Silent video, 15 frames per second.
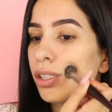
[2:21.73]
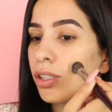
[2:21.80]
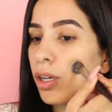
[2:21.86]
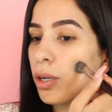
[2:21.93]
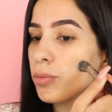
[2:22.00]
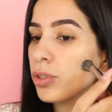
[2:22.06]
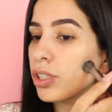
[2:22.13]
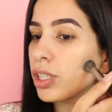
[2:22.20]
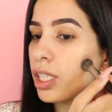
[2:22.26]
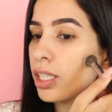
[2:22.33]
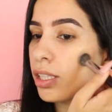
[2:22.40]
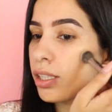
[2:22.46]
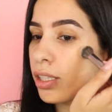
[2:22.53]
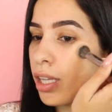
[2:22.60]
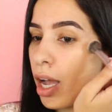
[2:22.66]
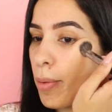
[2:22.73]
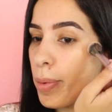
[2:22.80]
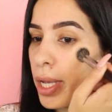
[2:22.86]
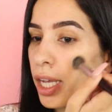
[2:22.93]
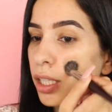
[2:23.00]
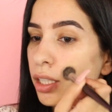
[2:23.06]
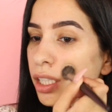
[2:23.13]
So I'm just gonna
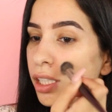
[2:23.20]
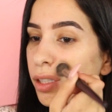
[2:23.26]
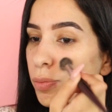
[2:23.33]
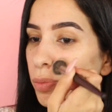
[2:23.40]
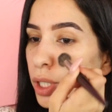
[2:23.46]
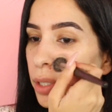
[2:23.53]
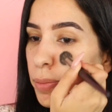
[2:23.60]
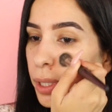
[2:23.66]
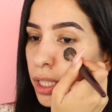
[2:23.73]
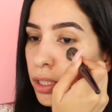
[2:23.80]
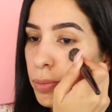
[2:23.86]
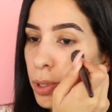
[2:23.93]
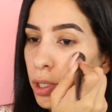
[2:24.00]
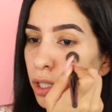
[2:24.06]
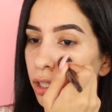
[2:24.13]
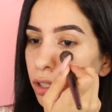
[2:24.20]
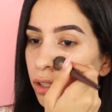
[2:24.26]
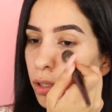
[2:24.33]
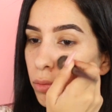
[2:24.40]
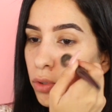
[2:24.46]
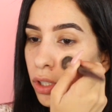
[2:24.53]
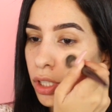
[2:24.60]
tap it. It's pretty buildable,
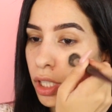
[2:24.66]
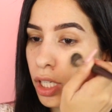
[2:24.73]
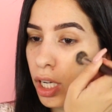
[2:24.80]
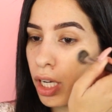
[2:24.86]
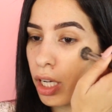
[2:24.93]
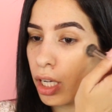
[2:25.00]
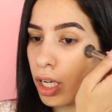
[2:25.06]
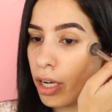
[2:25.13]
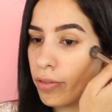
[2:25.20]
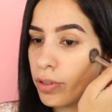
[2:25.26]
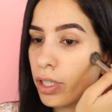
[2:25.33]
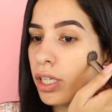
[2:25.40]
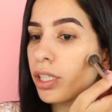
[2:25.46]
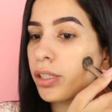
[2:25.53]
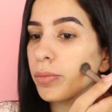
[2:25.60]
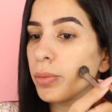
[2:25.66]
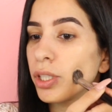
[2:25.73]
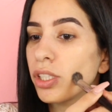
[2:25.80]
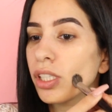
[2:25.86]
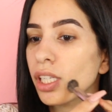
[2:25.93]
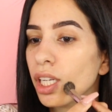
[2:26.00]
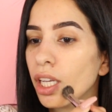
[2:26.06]
so I'm just gonna cover as
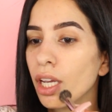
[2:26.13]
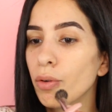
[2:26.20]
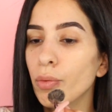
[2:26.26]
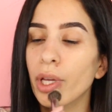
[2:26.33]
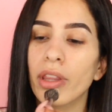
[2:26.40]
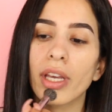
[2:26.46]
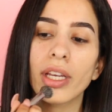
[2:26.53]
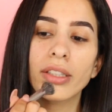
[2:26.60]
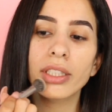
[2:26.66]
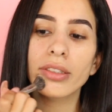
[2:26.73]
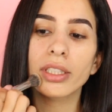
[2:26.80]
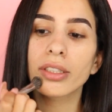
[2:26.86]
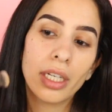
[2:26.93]
much as I can with it.